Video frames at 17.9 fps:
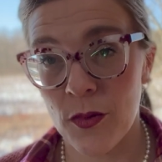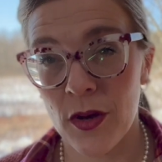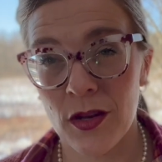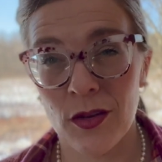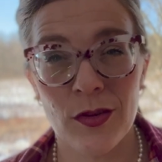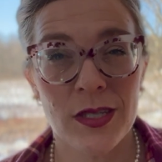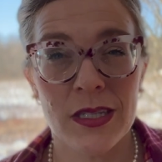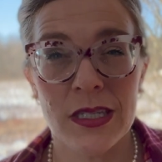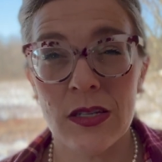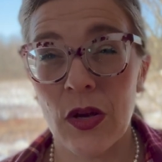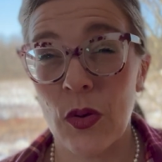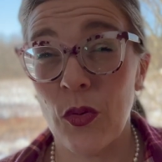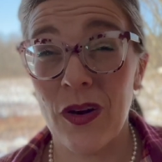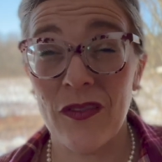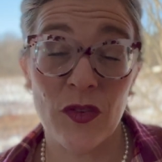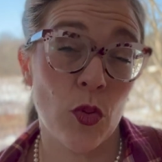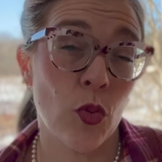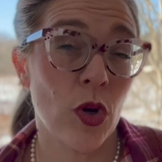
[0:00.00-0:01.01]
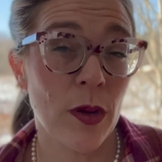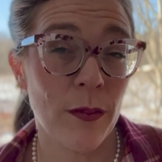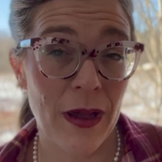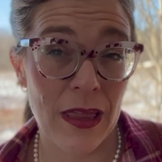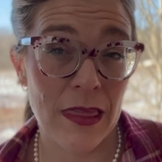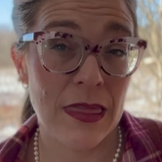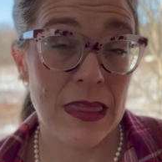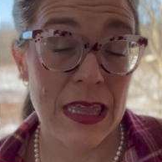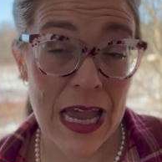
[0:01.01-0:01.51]
bottles and so I won't have to worry
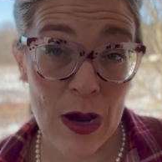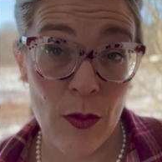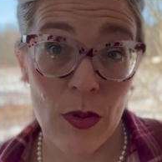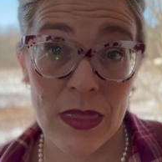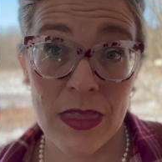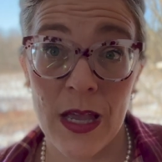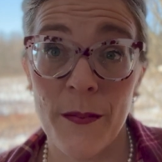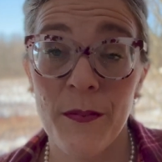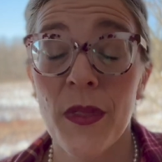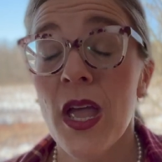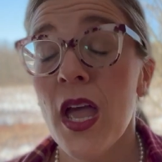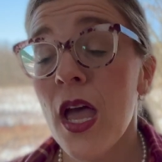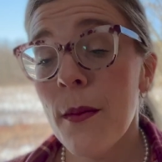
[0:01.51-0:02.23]
about that with them.